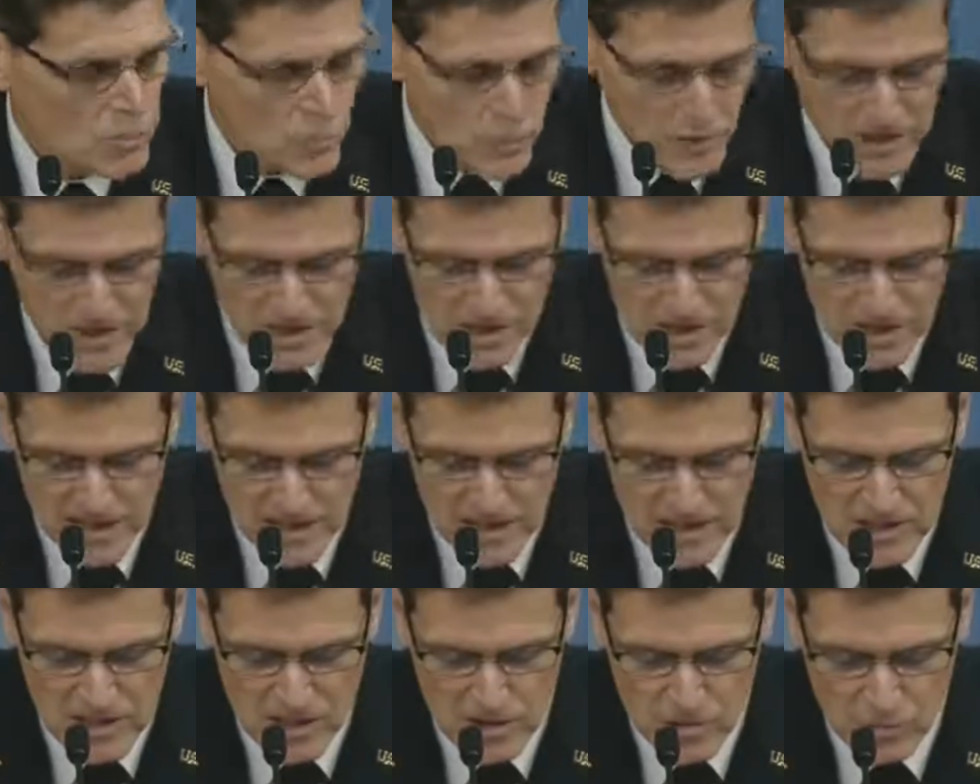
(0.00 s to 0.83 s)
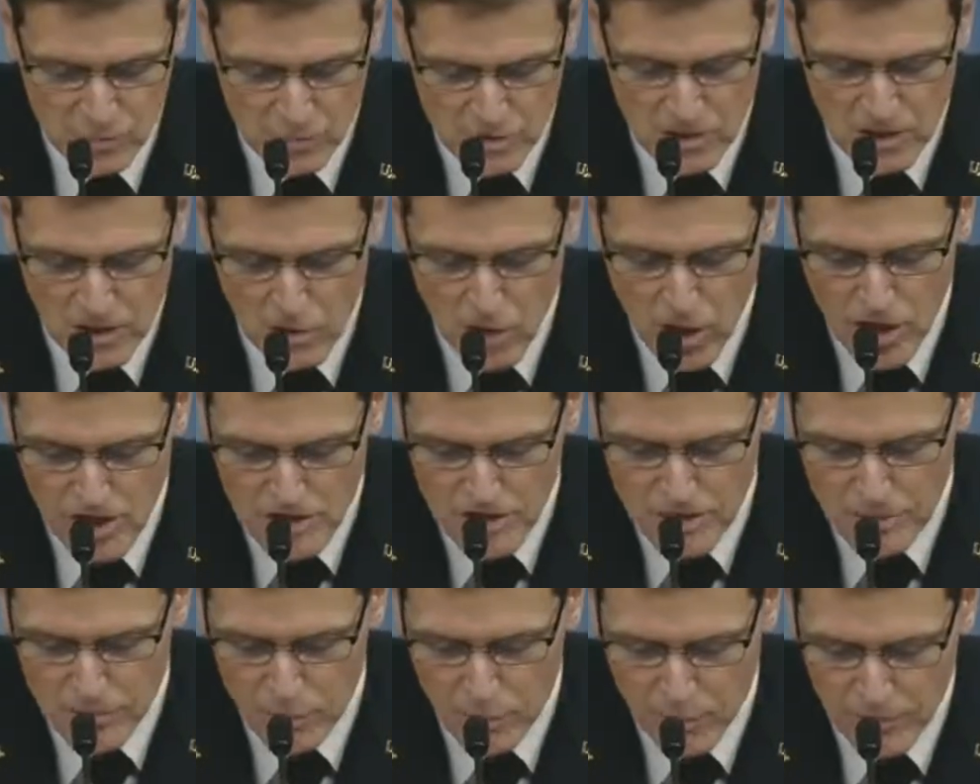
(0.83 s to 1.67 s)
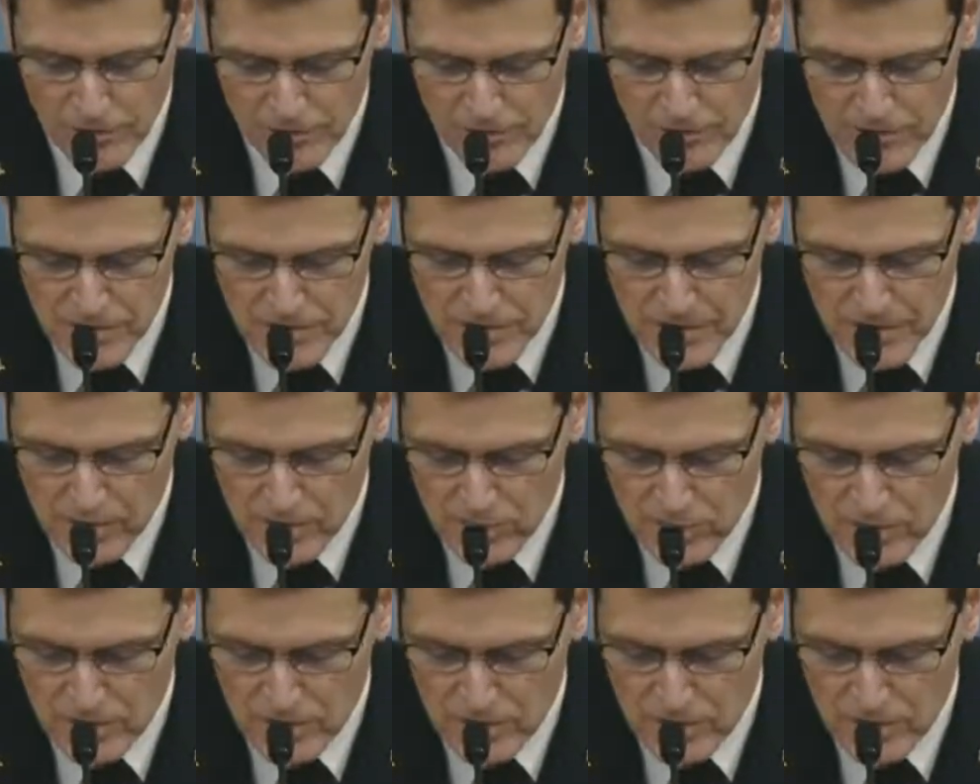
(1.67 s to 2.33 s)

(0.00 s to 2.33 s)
which we assess was the launching point for this